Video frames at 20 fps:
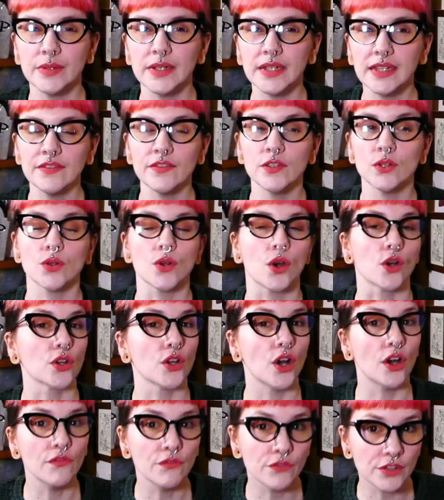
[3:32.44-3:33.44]
But if you're not
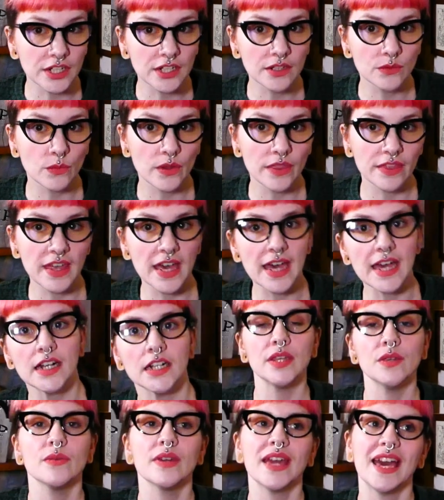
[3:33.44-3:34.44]
confident with that,
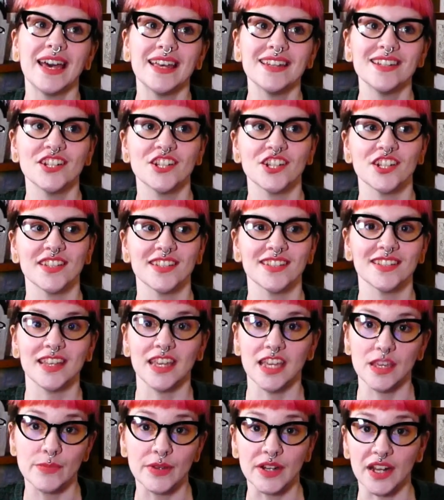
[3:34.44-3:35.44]
you can just
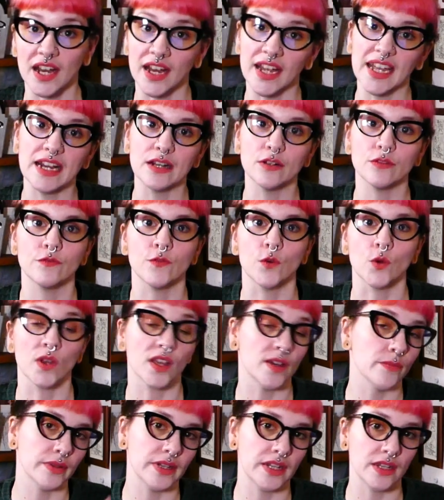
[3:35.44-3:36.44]
keep an eye out for
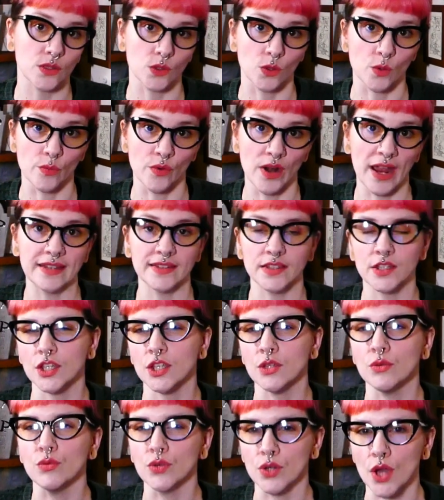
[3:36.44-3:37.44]
companies or brands that
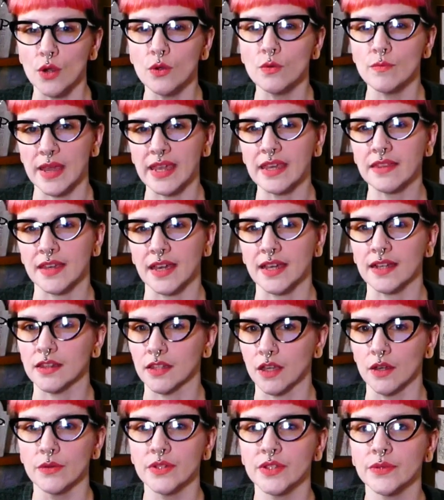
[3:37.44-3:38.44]
you know make their
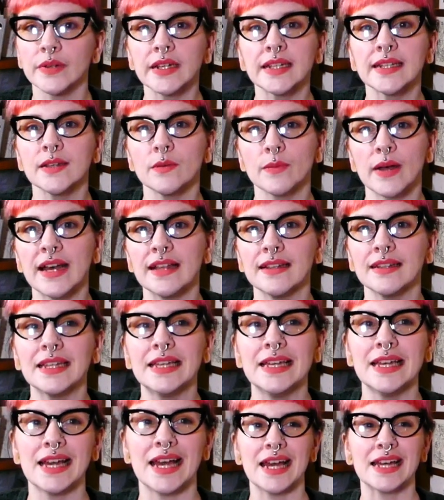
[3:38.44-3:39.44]
clothes really well
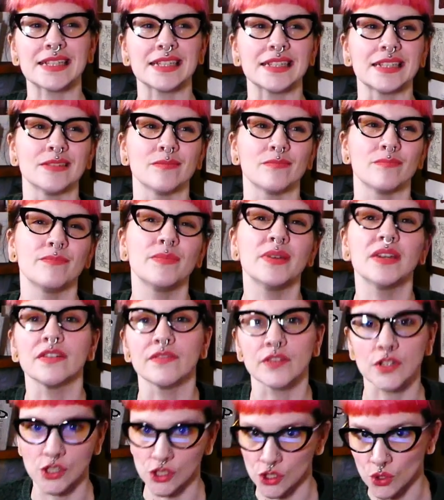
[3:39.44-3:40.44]
as a bit of
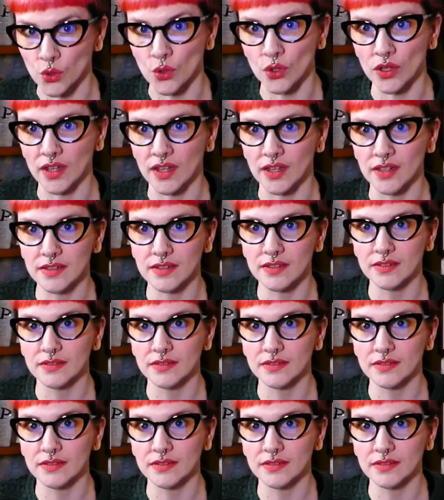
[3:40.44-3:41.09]
a shortcut.